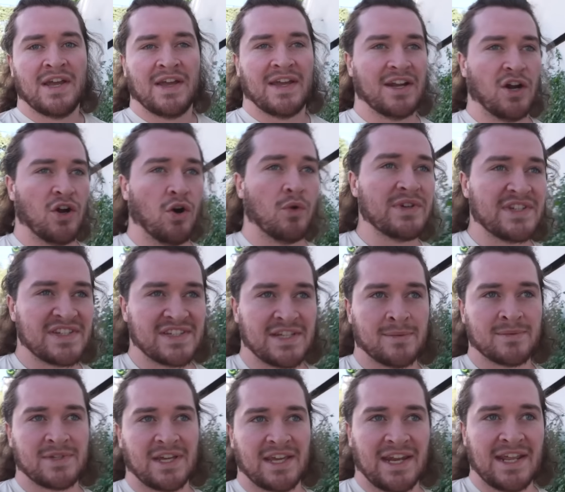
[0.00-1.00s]
It always
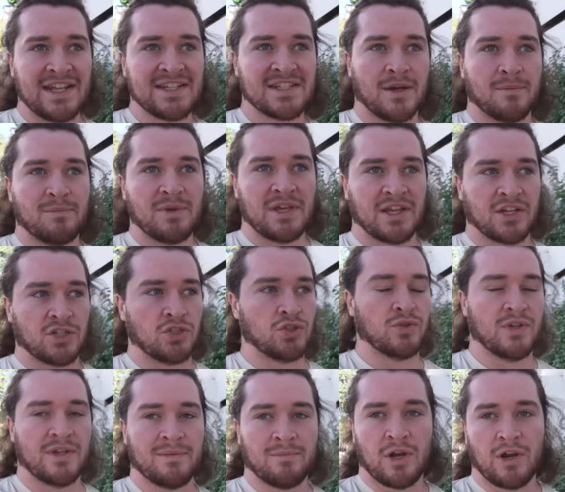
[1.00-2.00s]
seems like it ends up being a
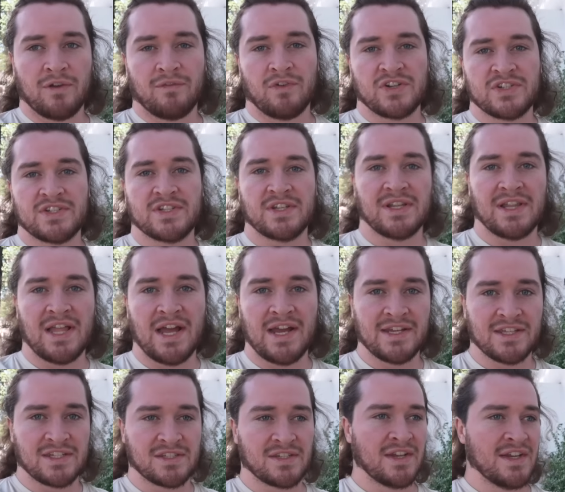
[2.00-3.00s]
Dream Art versus
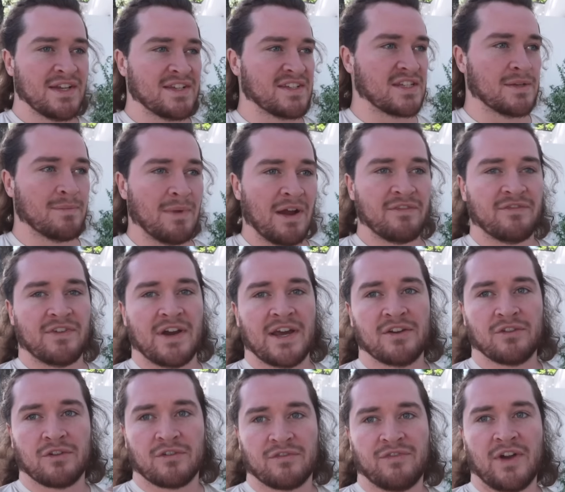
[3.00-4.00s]
Alliance
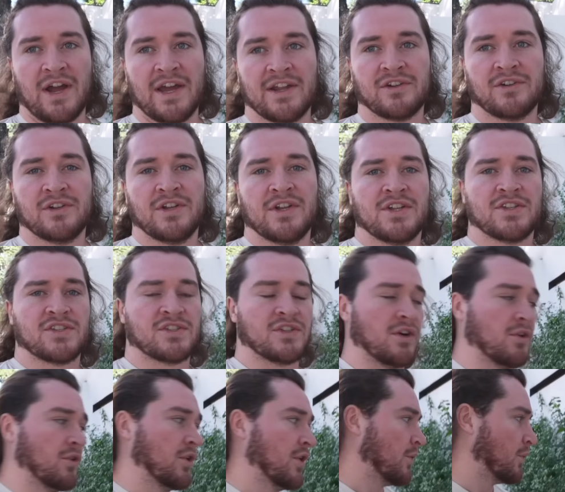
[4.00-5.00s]
semifinal or final.
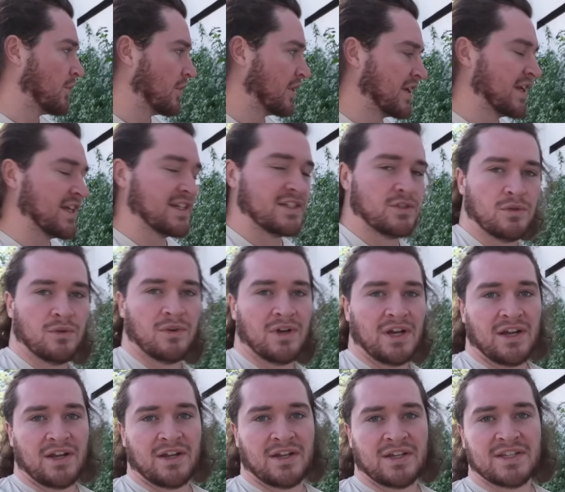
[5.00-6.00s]
So we're gonna get to
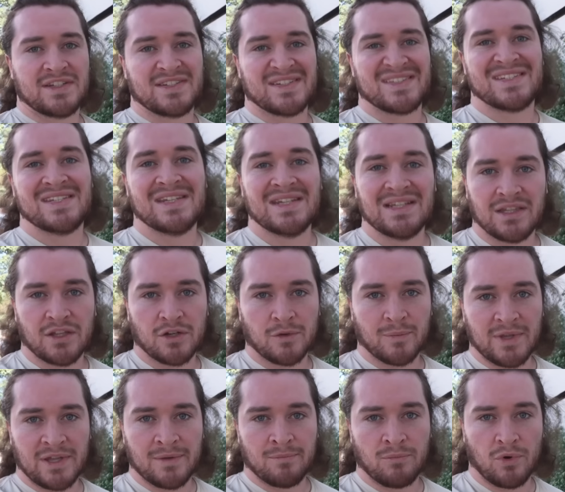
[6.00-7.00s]
uh, get to see a little
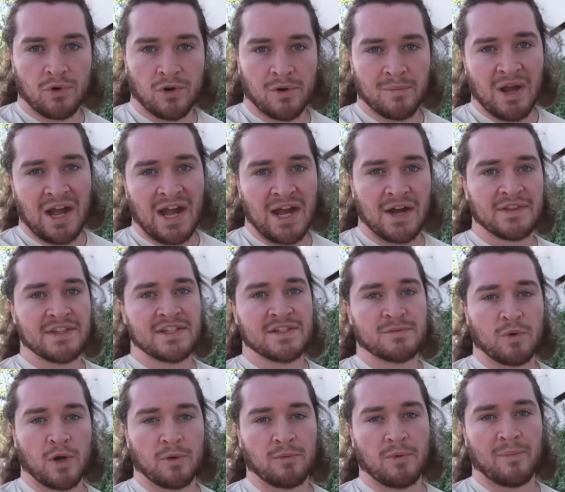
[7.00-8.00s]
bit more about how these
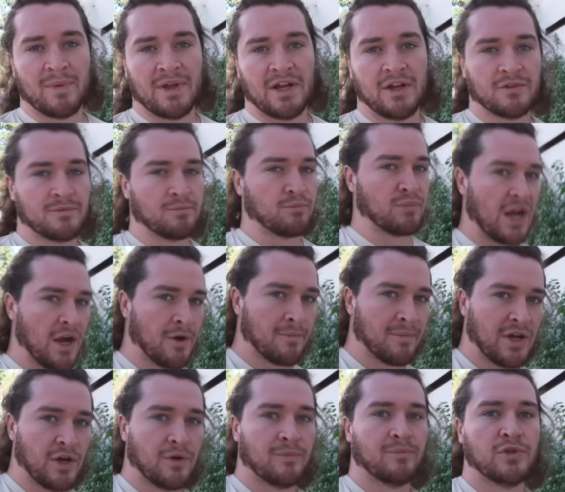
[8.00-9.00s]
purple belt, brown
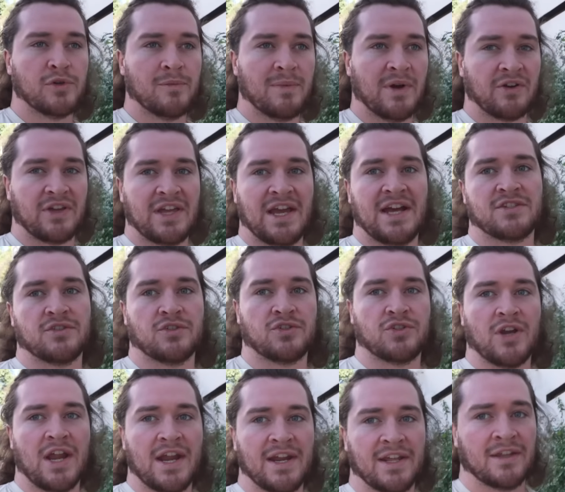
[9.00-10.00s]
belt, blue belt cats are
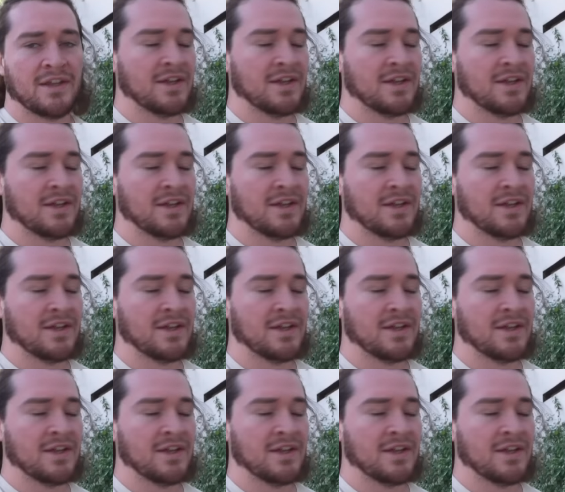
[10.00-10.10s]
training.